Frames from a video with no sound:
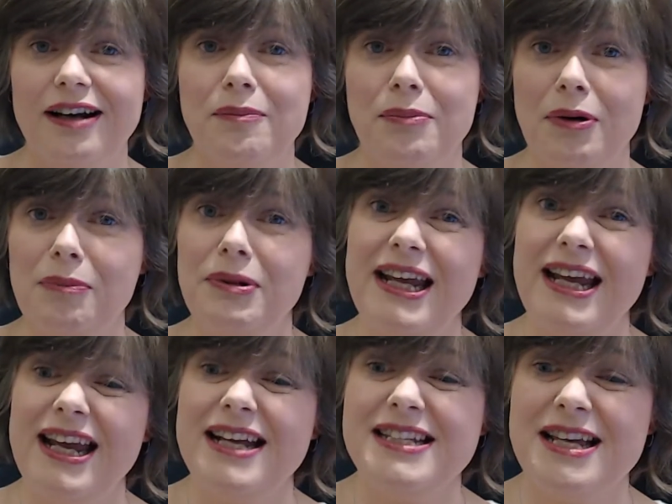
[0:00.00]
probably
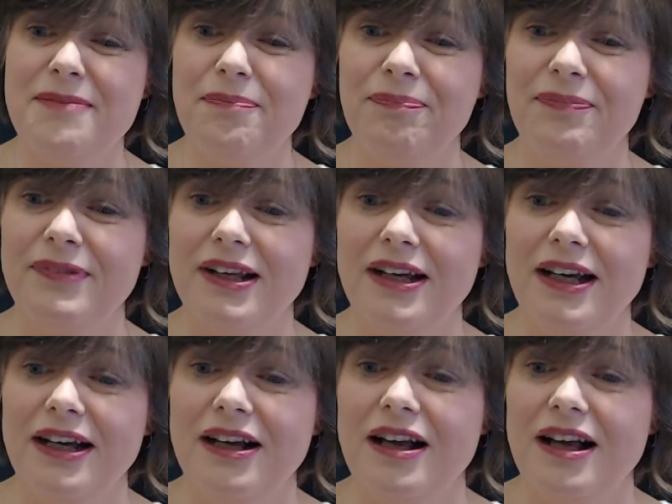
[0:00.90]
ate him
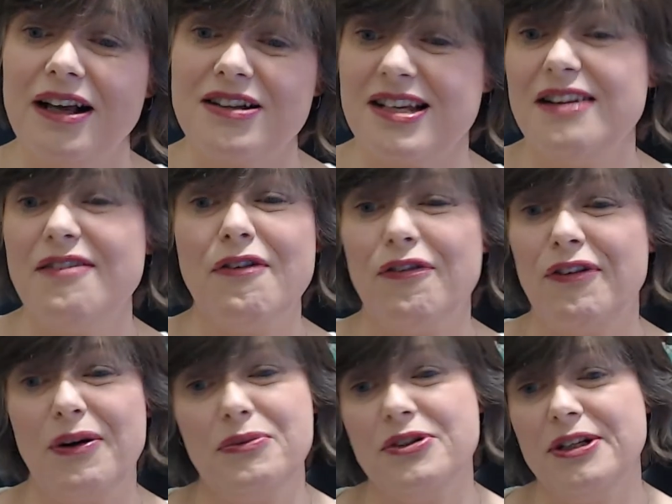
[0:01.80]
because I never
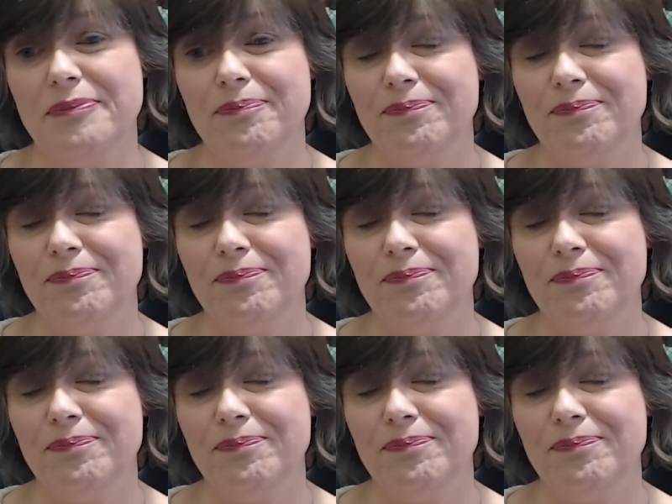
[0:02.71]
found him.